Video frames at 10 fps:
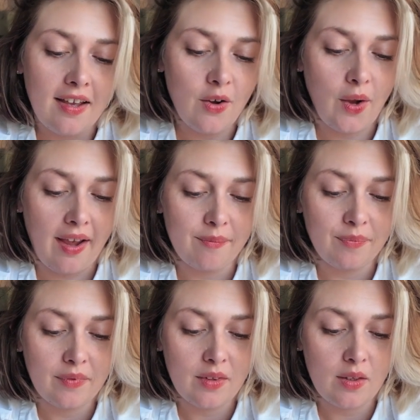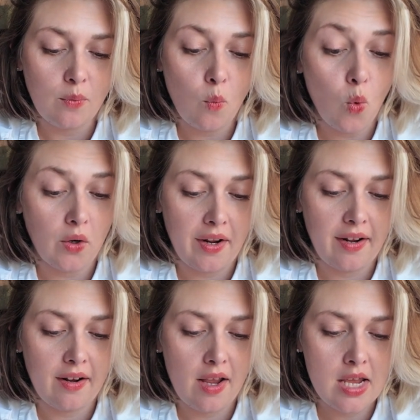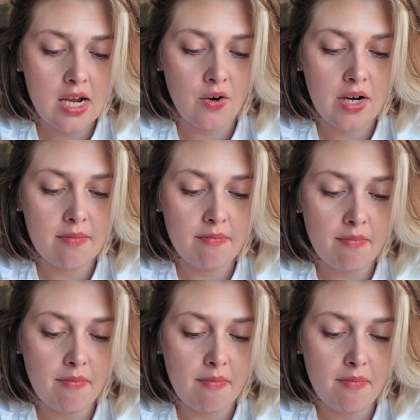Okay, warning. Hearing